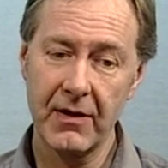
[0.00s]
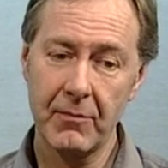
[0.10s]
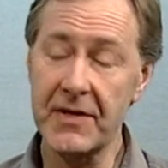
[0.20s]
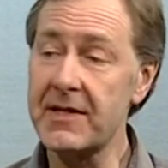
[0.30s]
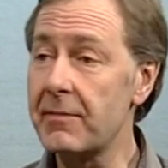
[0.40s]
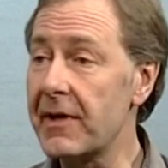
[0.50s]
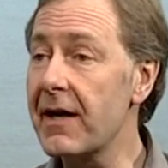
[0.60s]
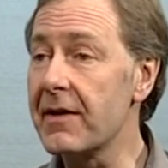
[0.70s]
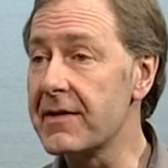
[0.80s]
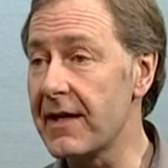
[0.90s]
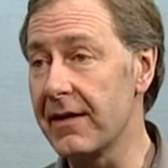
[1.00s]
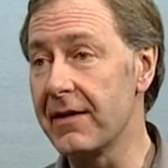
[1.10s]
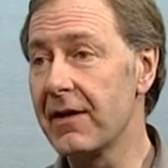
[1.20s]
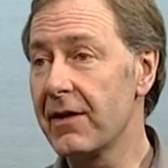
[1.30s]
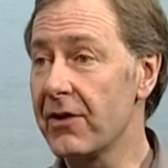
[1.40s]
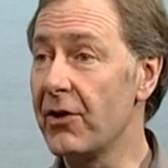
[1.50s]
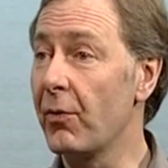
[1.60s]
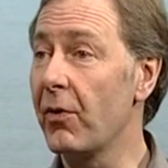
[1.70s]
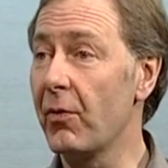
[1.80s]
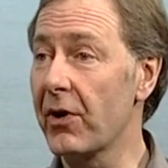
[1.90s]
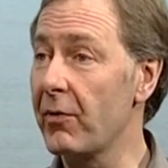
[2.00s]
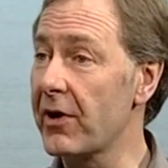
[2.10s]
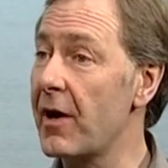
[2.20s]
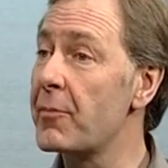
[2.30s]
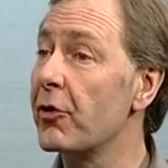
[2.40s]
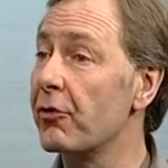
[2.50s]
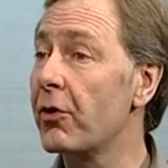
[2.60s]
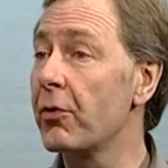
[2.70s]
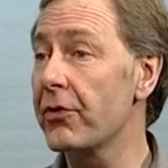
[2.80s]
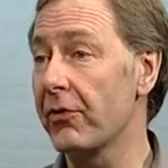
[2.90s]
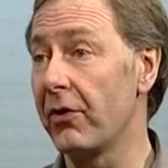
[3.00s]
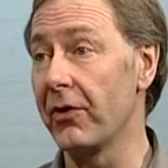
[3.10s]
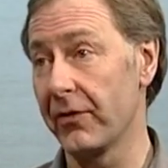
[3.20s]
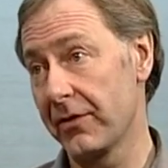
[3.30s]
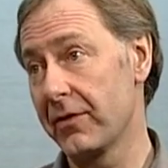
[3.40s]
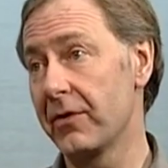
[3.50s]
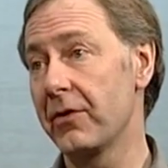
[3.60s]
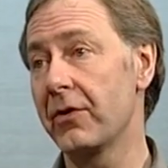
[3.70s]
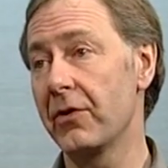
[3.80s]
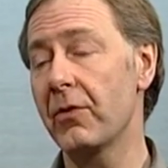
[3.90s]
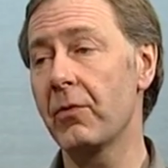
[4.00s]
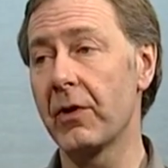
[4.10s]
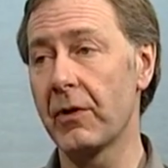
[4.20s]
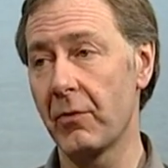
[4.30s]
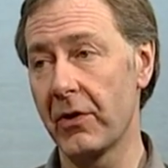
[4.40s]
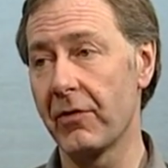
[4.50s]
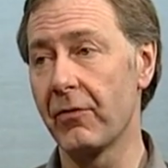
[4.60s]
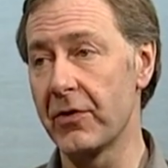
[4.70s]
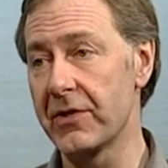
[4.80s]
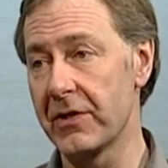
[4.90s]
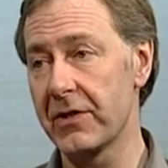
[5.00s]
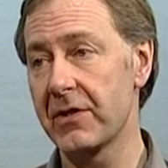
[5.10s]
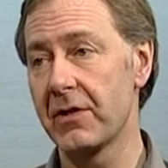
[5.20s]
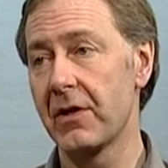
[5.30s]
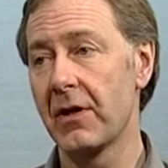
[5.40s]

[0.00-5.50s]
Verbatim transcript: My CPN said, mm. you know, wh- wh- why don't I put a recorder on mm -hmm. you know, when, when the voices